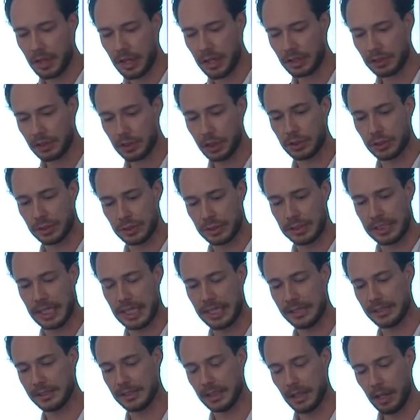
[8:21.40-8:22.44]
social
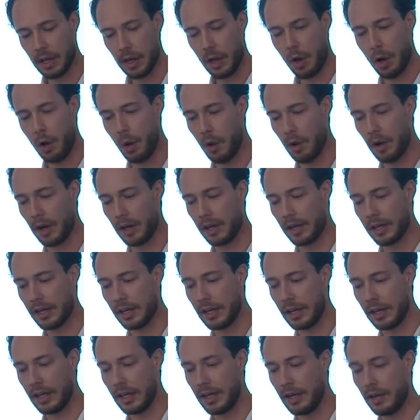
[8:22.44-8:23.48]
state
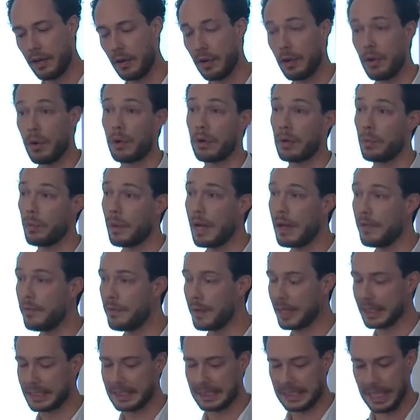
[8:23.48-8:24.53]
or the
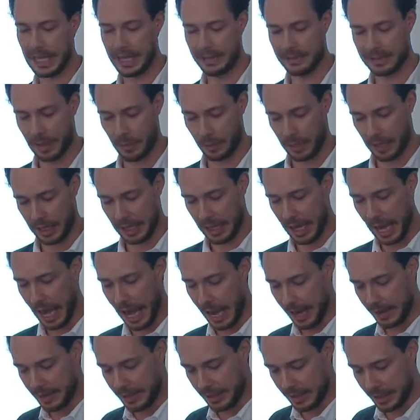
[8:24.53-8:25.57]
welfare state that we
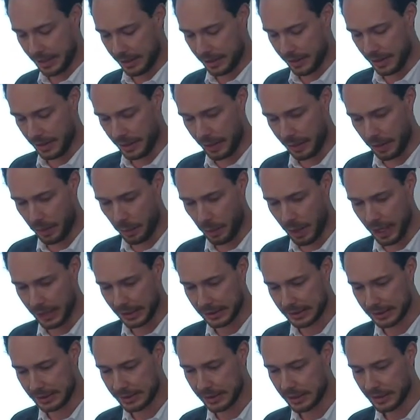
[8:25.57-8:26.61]
had in the
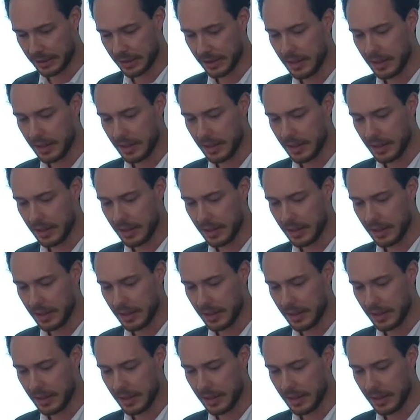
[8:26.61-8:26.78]
West.